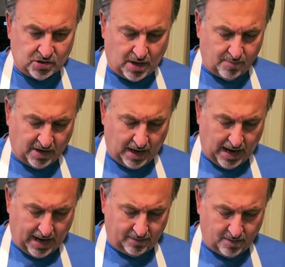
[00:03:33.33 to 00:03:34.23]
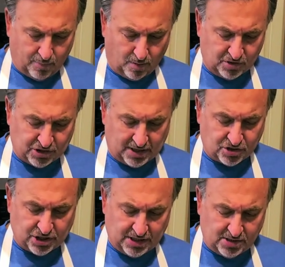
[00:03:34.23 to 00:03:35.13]
So now I'm going to add the Parmesan
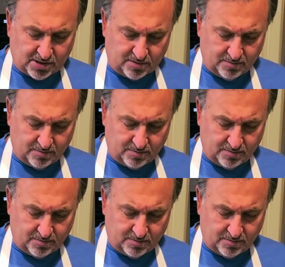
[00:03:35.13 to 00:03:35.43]
cheese.